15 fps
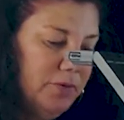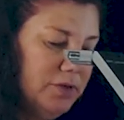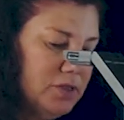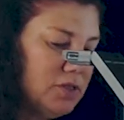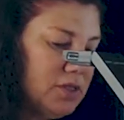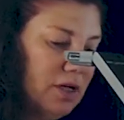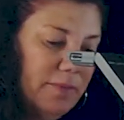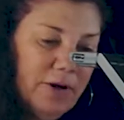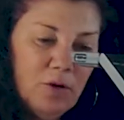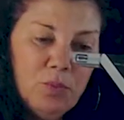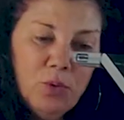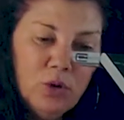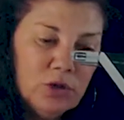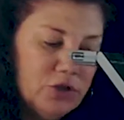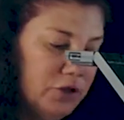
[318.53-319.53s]
This is going to be our
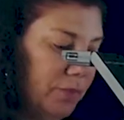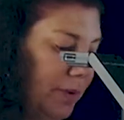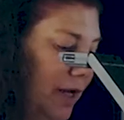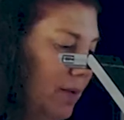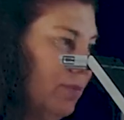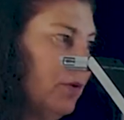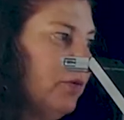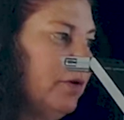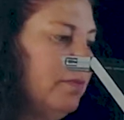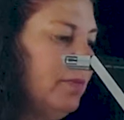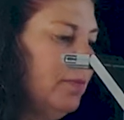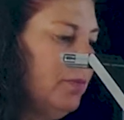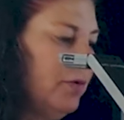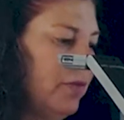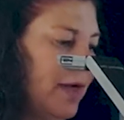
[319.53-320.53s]
portrait paper.
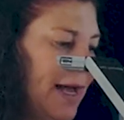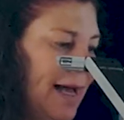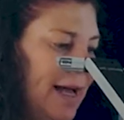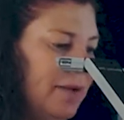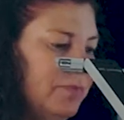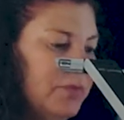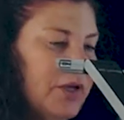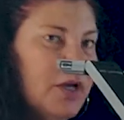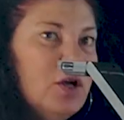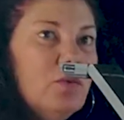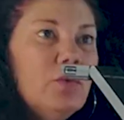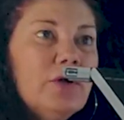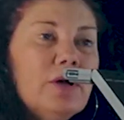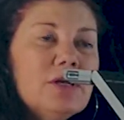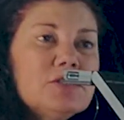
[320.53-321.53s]
Remember that.
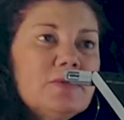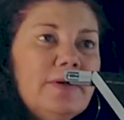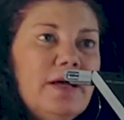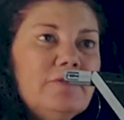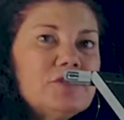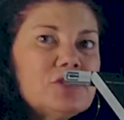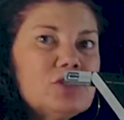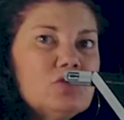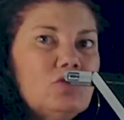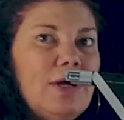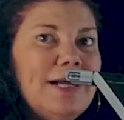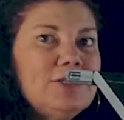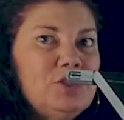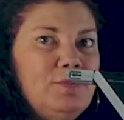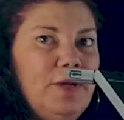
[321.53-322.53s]
We also have
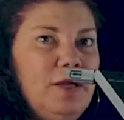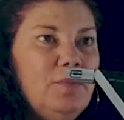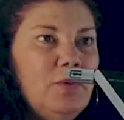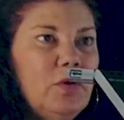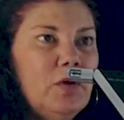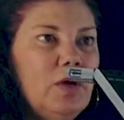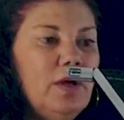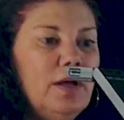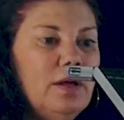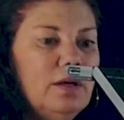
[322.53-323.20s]
scratch paper.